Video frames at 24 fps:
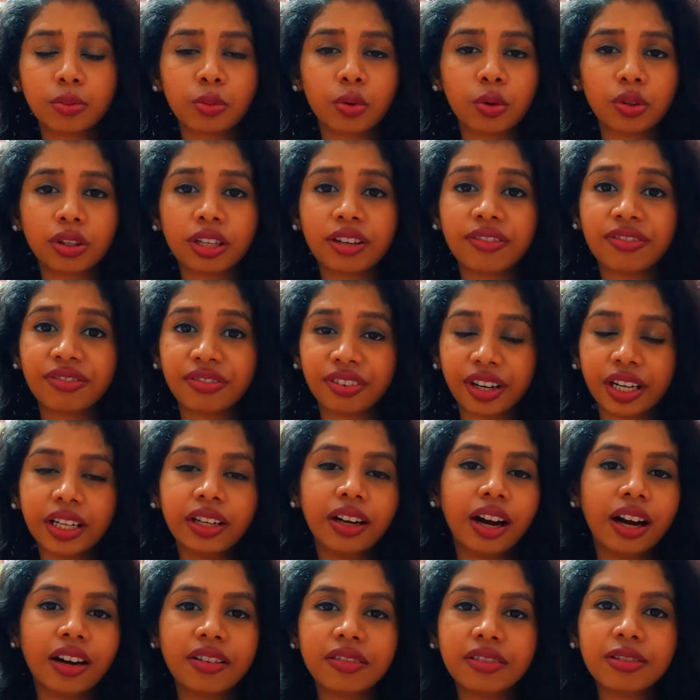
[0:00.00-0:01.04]
more than
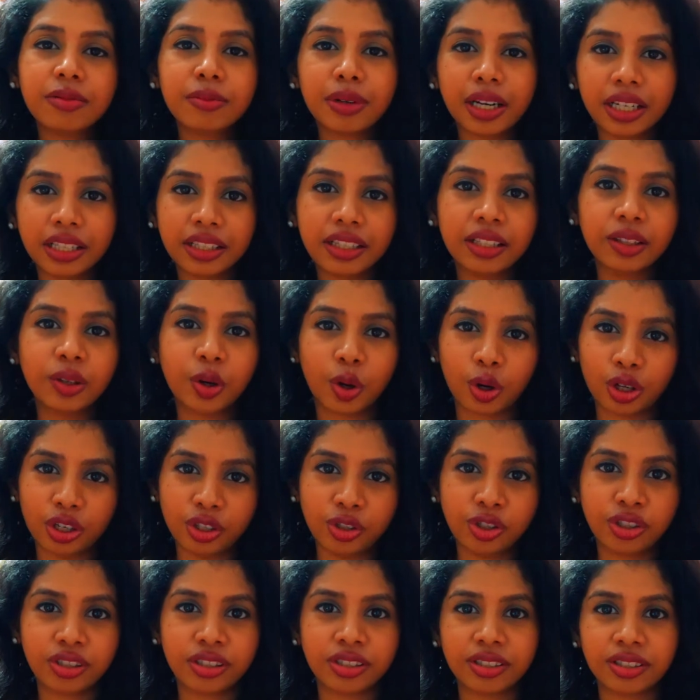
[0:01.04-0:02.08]
500 medical
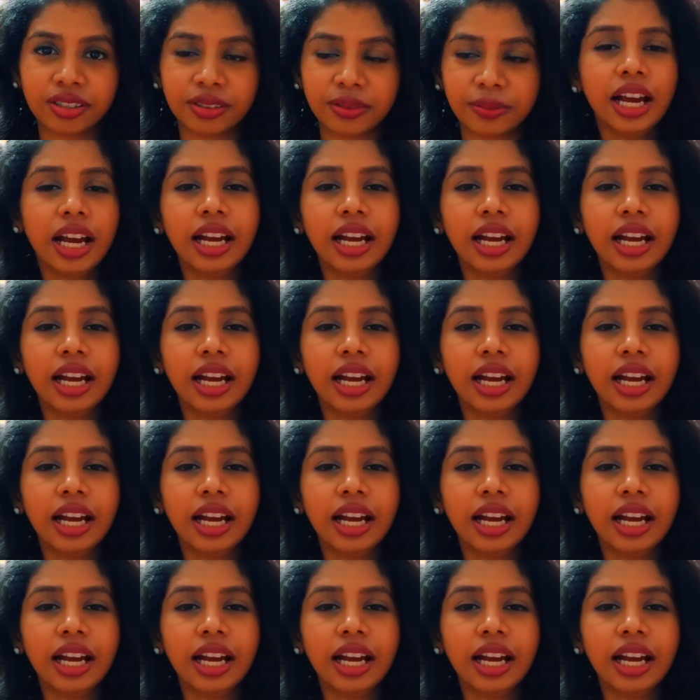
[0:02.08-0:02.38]
colleges.